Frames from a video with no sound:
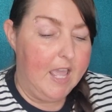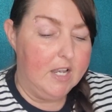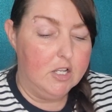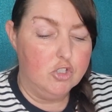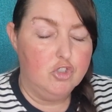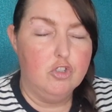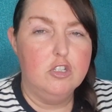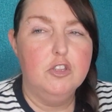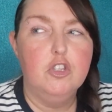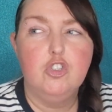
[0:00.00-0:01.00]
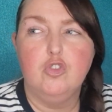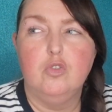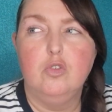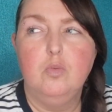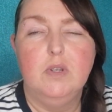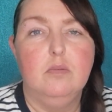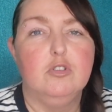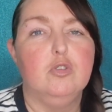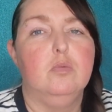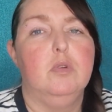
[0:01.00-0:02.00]
And during the show, when he
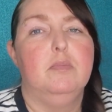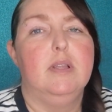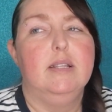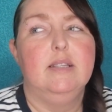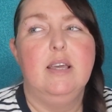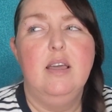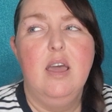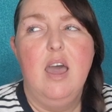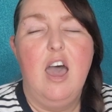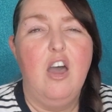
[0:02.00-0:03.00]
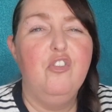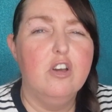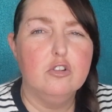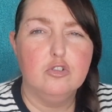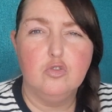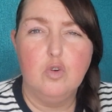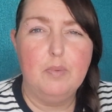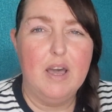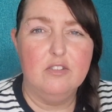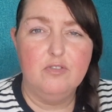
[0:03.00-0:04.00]
was going with Melinda, I felt so
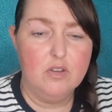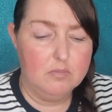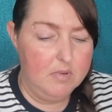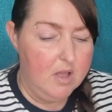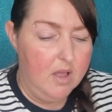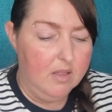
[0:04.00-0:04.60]
bad for him.